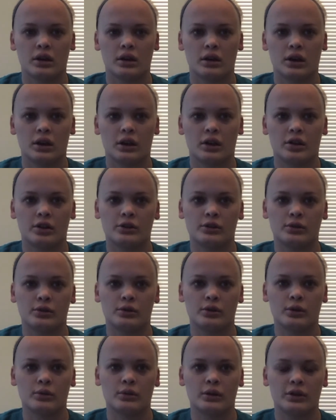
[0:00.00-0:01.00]

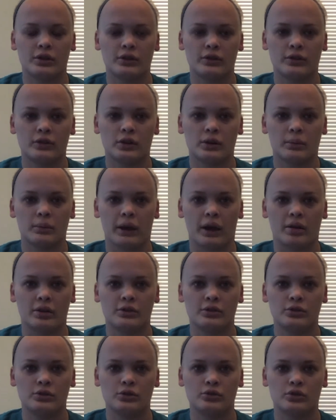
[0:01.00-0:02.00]
include risk for
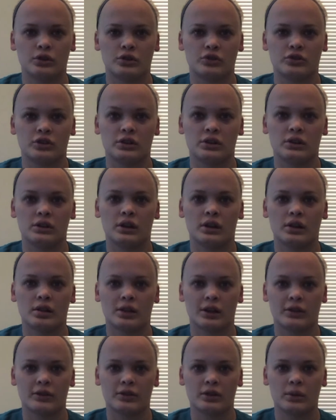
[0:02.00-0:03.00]
imbalanced nutrition,
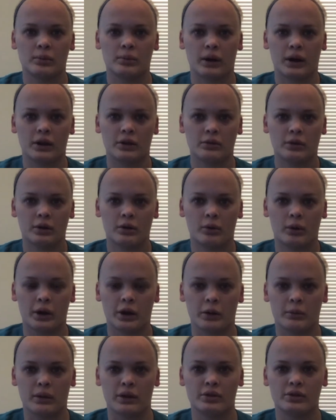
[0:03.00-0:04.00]
less than body
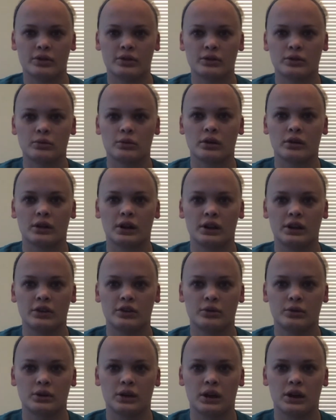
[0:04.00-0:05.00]
requirements related
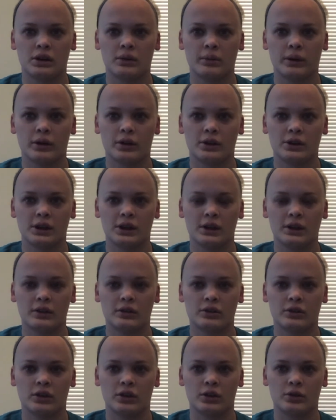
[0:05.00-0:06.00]
to an inability
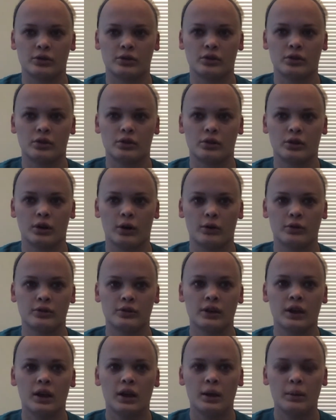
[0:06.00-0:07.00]
to use glucose
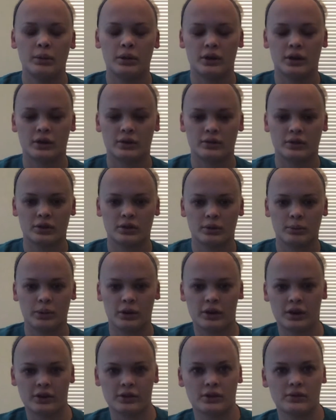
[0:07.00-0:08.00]

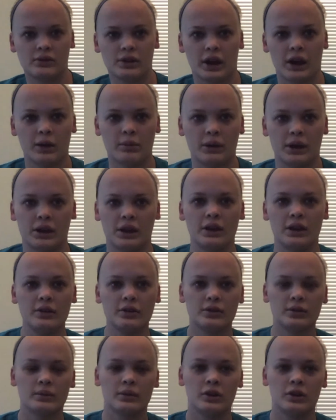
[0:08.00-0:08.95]
because of diabetes,